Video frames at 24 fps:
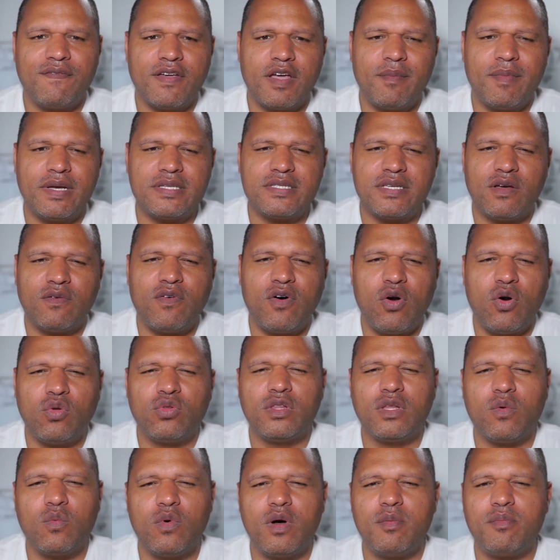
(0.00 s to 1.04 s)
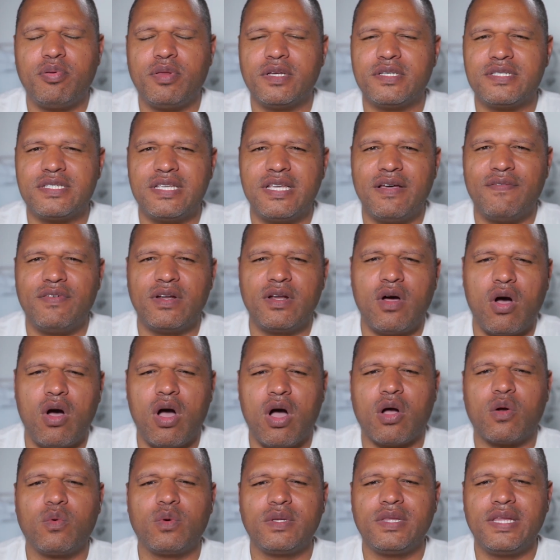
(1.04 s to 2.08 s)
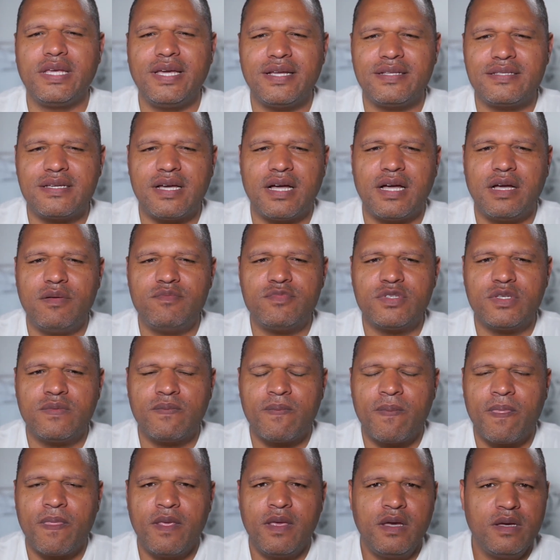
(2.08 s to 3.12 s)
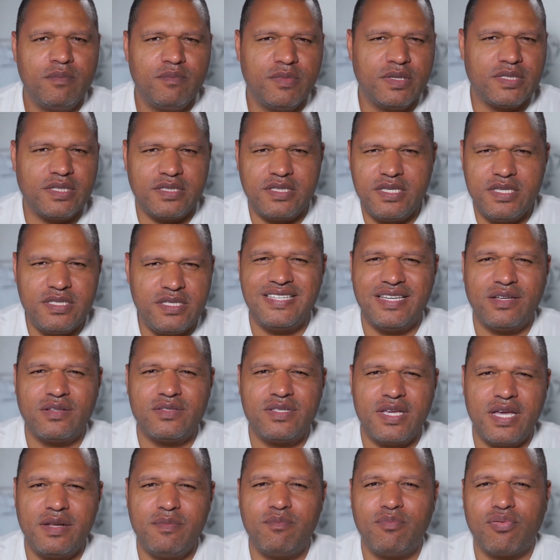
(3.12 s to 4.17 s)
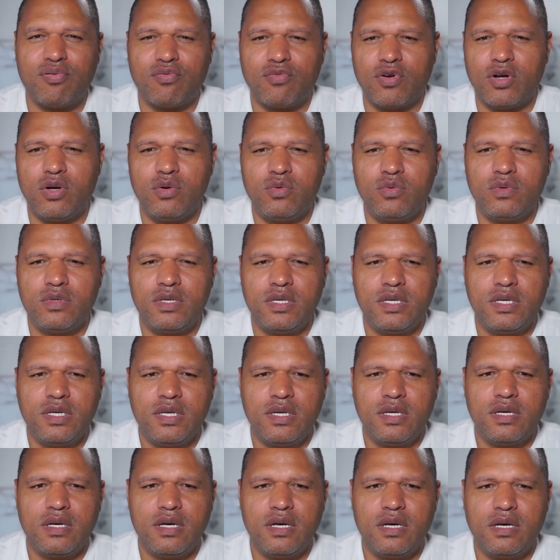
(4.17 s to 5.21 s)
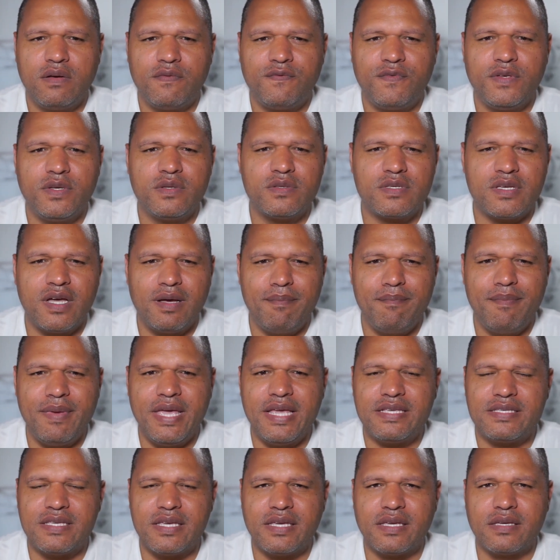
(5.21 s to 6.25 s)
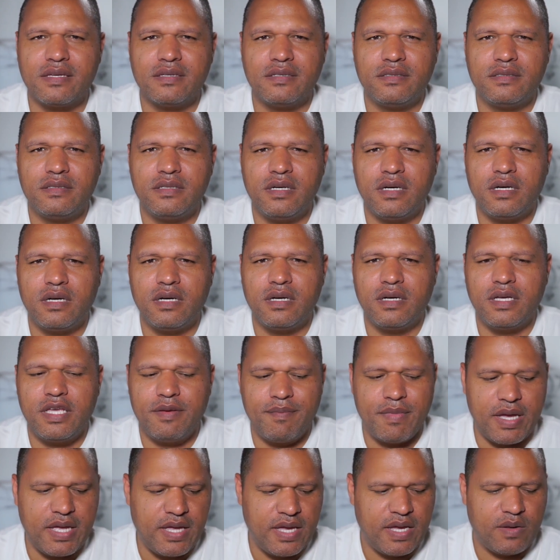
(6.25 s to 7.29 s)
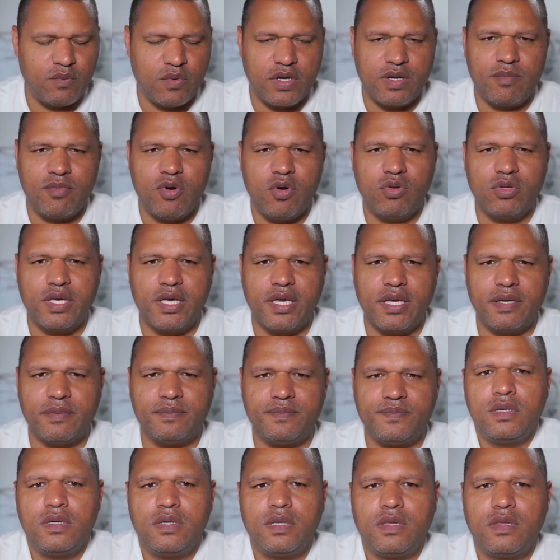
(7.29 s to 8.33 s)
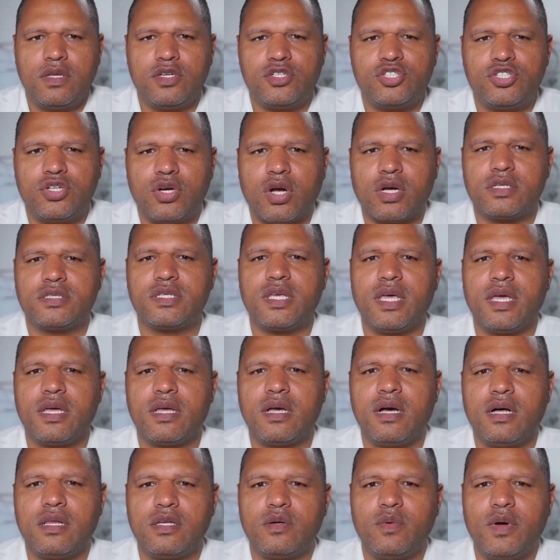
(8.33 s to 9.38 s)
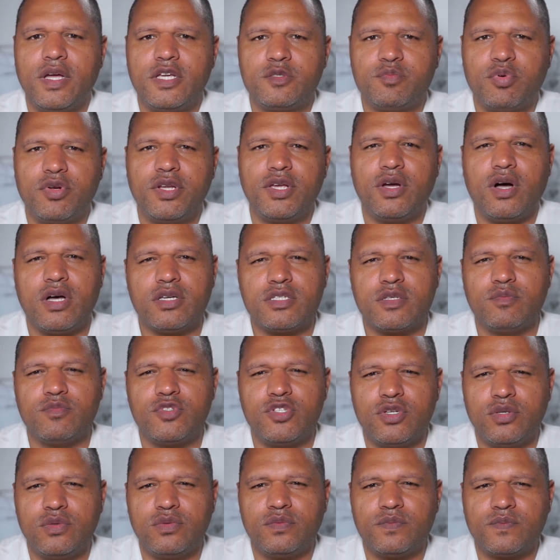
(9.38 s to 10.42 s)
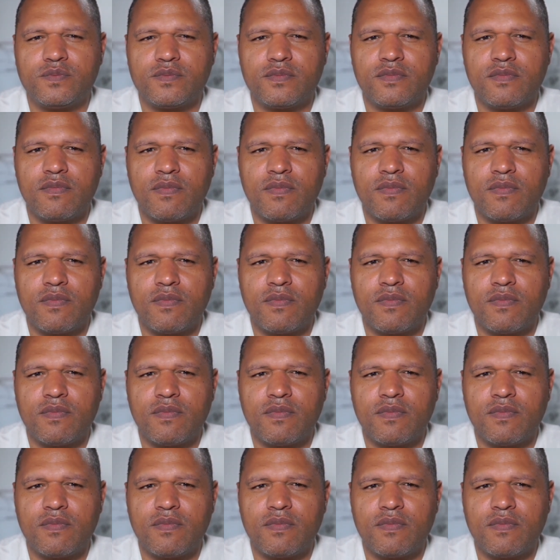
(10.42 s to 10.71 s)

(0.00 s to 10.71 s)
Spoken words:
I found myself holding the OnePlus 7 awkwardly at times, but the TCL 10 Pro feels amazing in my hand when I'm holding it. The shark skin colorway is pretty awesome too.